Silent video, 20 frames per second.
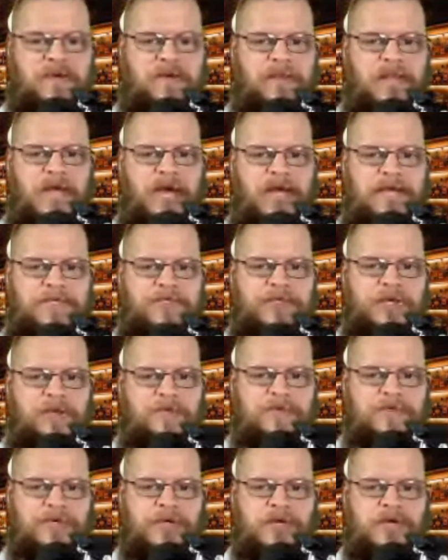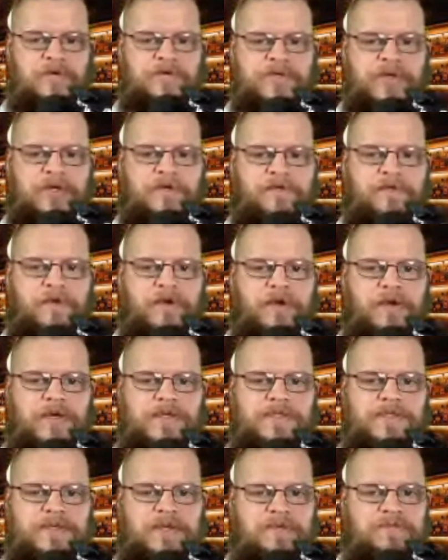Like and share the show. Tell your
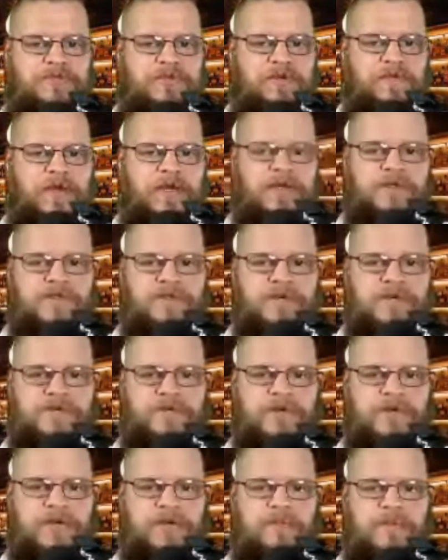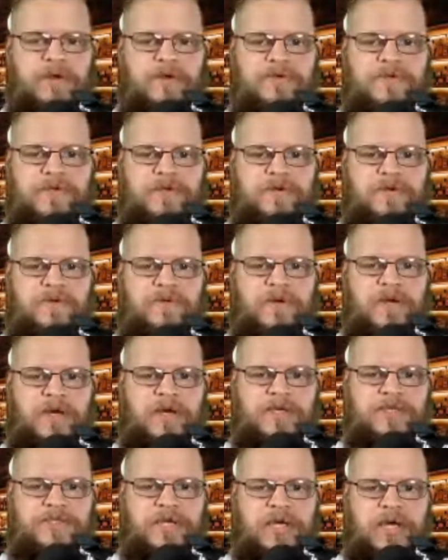friends. I'm sure they enjoy drinking beer too.
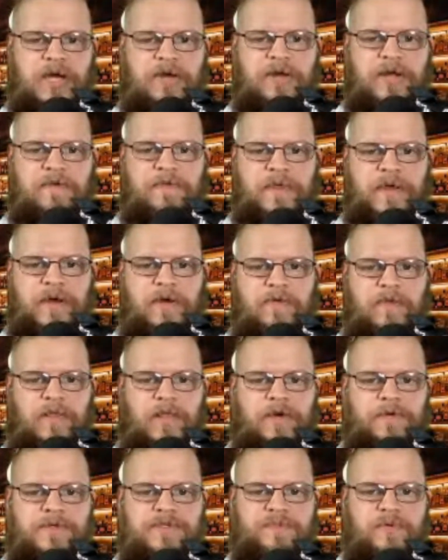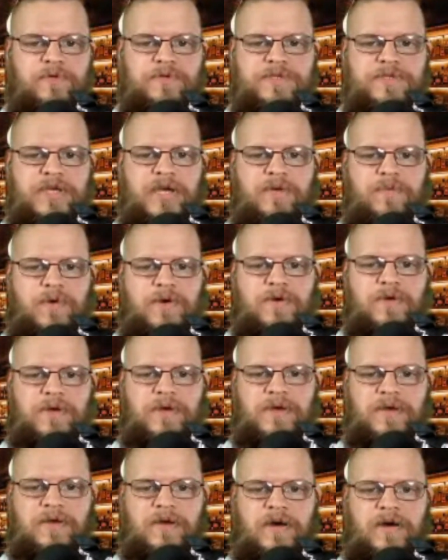Check out everything on the Loaded Sports
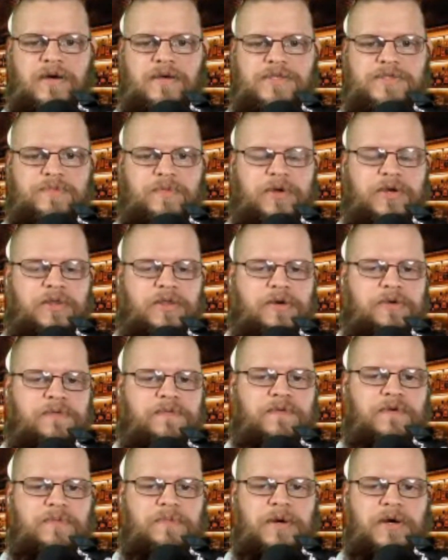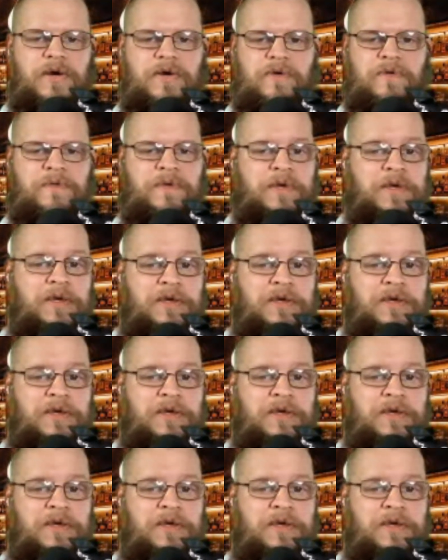Network. Spring loaded football.